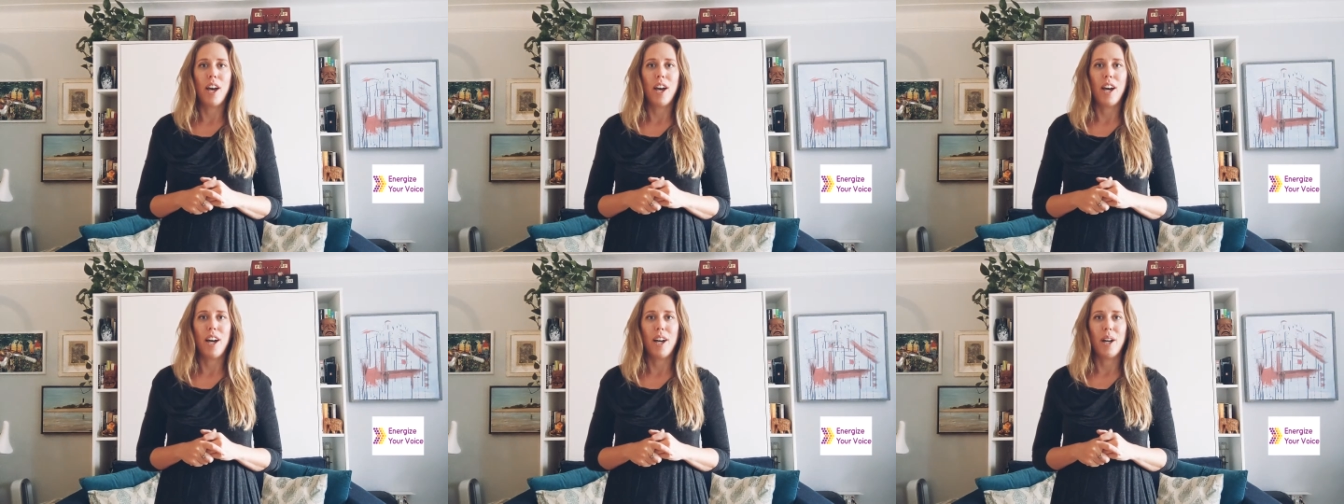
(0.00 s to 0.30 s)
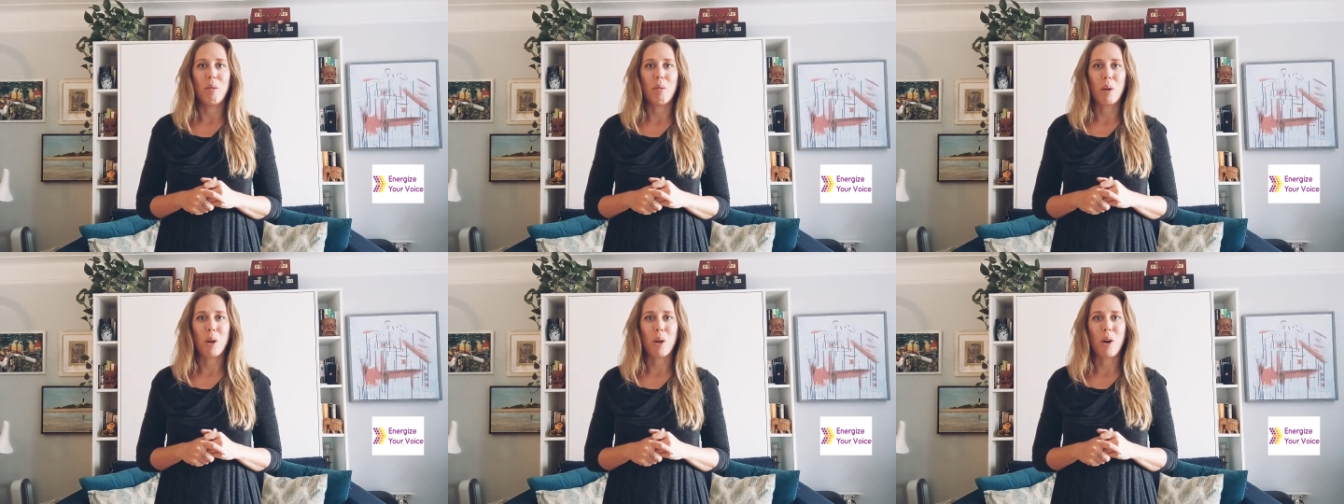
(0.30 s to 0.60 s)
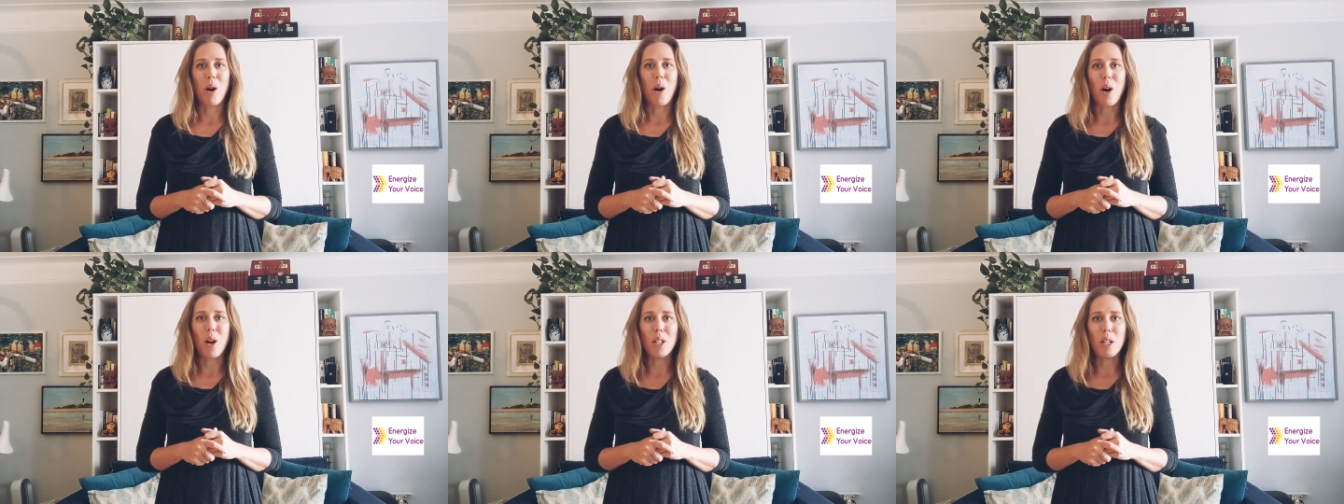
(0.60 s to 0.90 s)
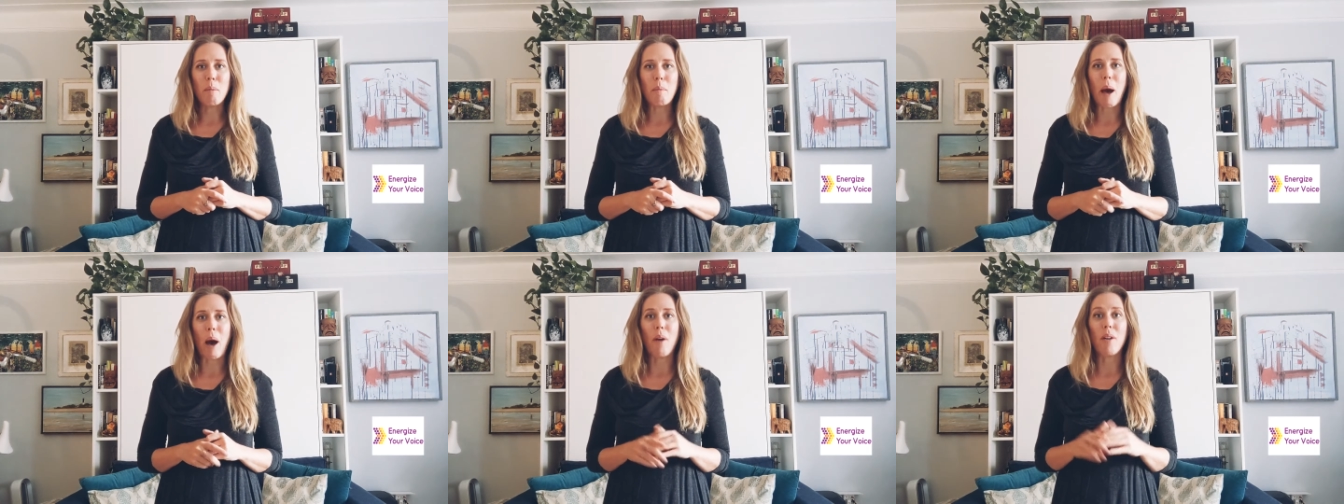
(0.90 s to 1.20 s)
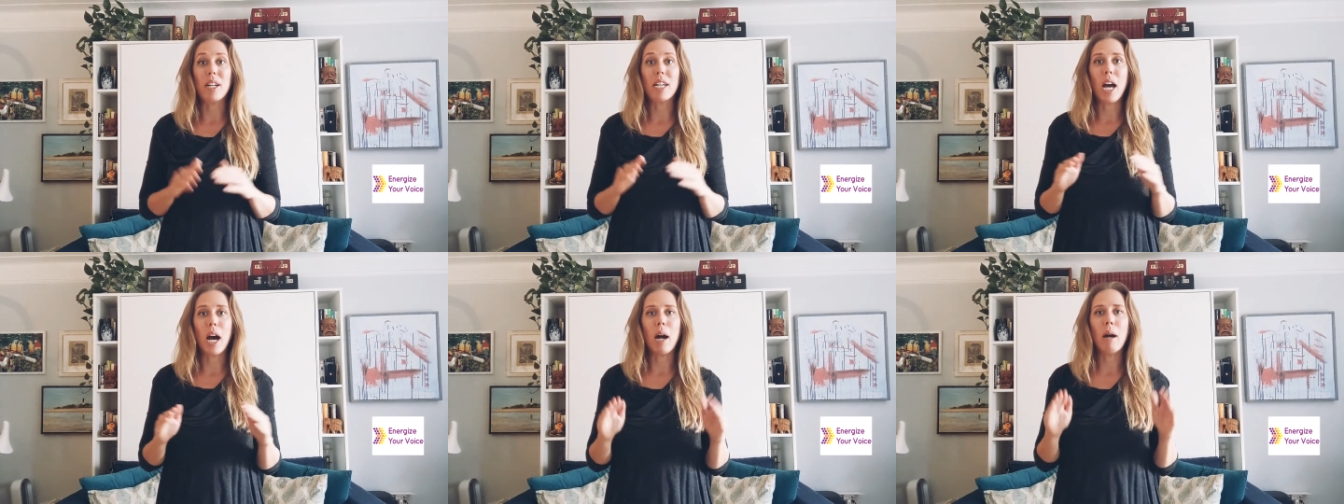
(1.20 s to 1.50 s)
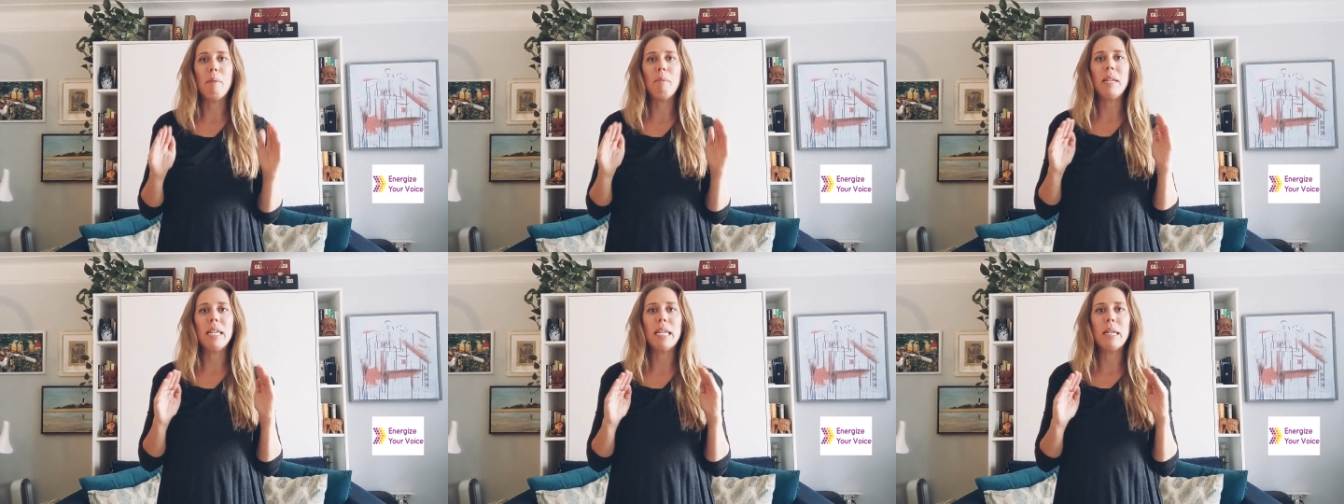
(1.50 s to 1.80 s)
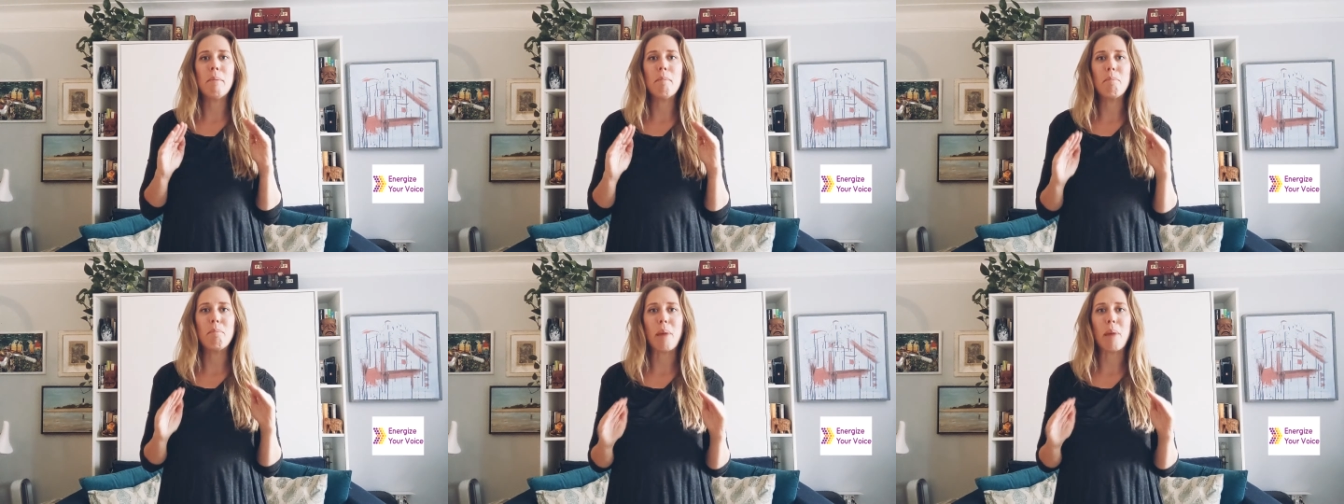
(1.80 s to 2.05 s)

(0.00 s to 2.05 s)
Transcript: uh, were all about coming